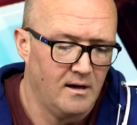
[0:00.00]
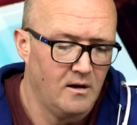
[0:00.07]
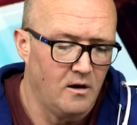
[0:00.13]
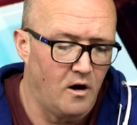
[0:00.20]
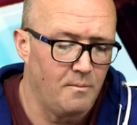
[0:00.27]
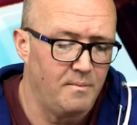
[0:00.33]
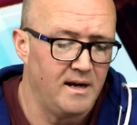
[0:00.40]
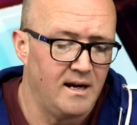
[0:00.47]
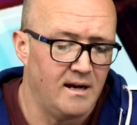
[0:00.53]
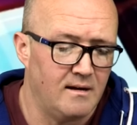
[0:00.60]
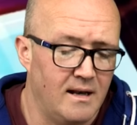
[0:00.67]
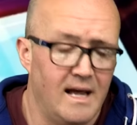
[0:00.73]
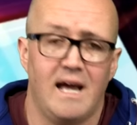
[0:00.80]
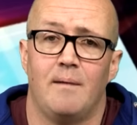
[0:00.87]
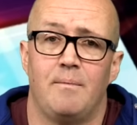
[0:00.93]
or being
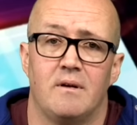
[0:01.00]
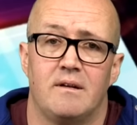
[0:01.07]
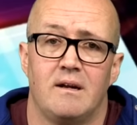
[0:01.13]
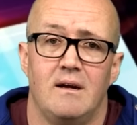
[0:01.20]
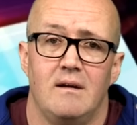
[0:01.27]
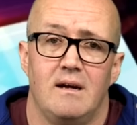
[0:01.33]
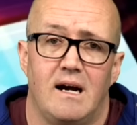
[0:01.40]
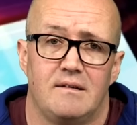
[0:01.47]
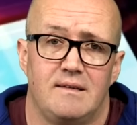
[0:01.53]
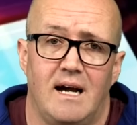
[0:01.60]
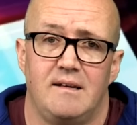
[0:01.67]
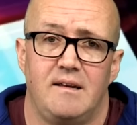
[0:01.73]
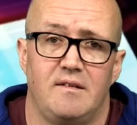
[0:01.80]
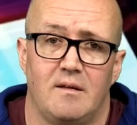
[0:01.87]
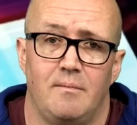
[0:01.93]
labelled as
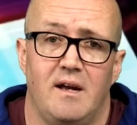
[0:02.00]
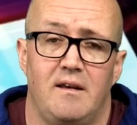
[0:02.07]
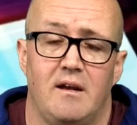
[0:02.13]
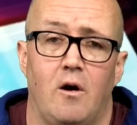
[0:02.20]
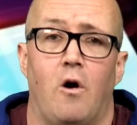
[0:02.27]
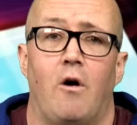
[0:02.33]
anti Semitic